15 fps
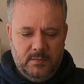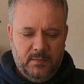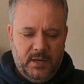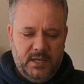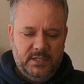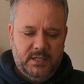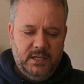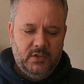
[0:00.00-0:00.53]

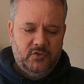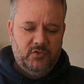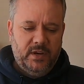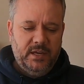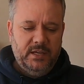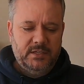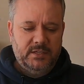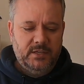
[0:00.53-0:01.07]
plastic
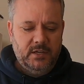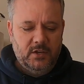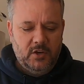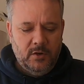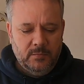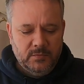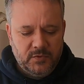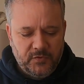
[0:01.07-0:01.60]
trays that
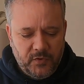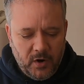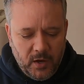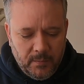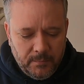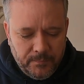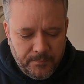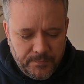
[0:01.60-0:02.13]
comes
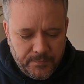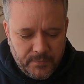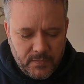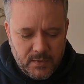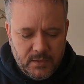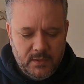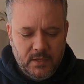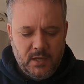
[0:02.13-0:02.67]
from
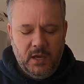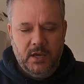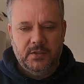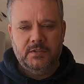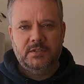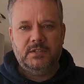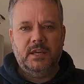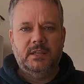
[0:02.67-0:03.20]
the
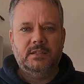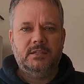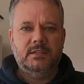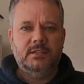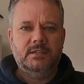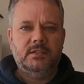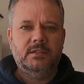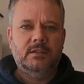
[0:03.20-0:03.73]
garden
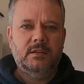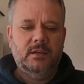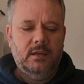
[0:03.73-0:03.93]
centres.